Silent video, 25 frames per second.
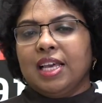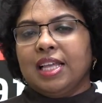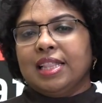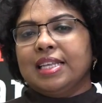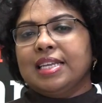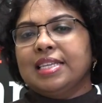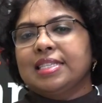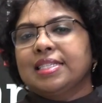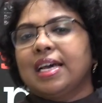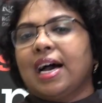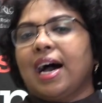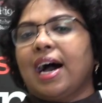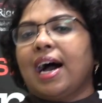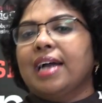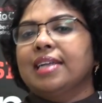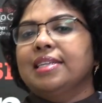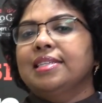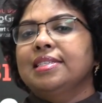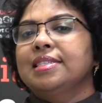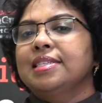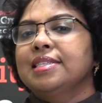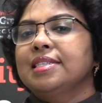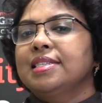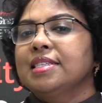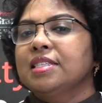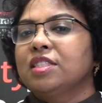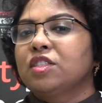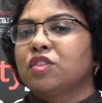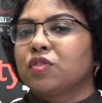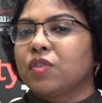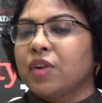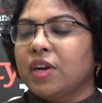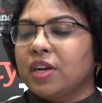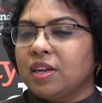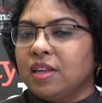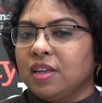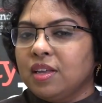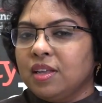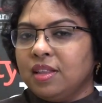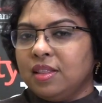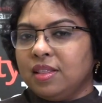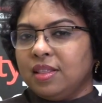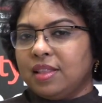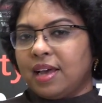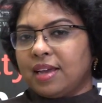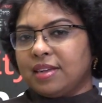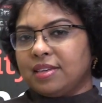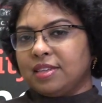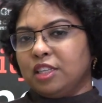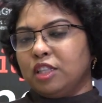there is an identity threat
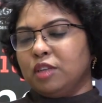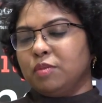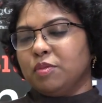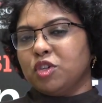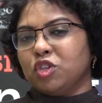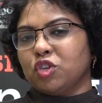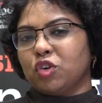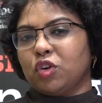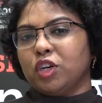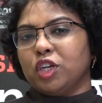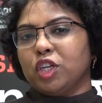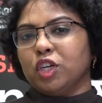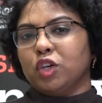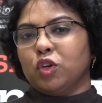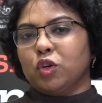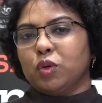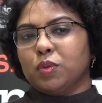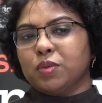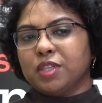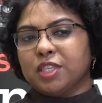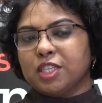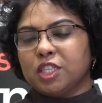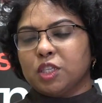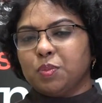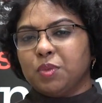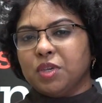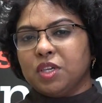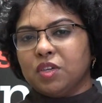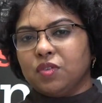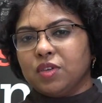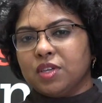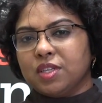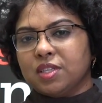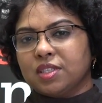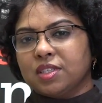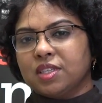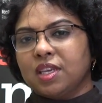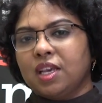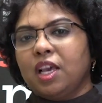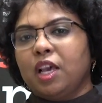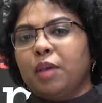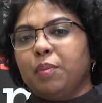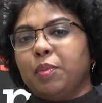that the majority groups experience